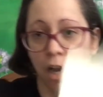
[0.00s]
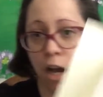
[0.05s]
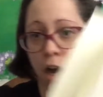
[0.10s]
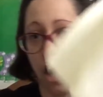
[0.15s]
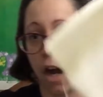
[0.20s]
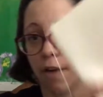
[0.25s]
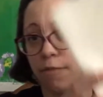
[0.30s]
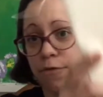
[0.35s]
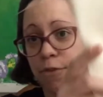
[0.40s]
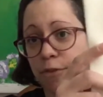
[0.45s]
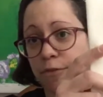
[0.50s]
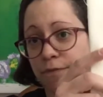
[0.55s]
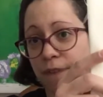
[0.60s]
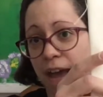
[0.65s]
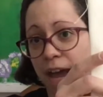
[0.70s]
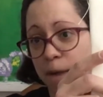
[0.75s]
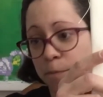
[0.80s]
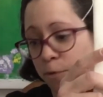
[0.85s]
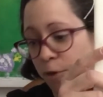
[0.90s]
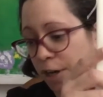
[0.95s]
of the
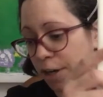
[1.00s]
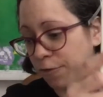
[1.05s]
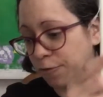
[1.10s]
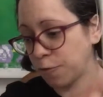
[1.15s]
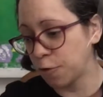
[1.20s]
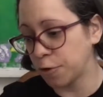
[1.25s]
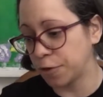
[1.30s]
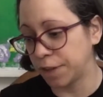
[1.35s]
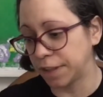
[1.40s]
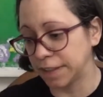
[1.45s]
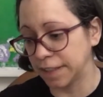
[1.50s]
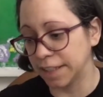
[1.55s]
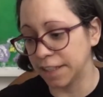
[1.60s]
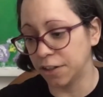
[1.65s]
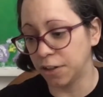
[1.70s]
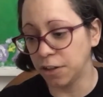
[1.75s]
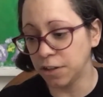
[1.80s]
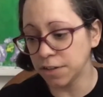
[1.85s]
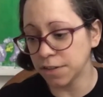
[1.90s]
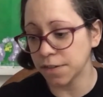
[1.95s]
fabric for the
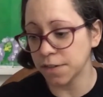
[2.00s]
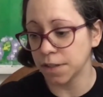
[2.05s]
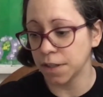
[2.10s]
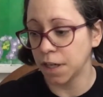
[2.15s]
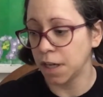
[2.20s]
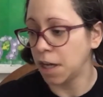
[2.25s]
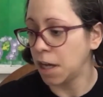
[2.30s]
littles,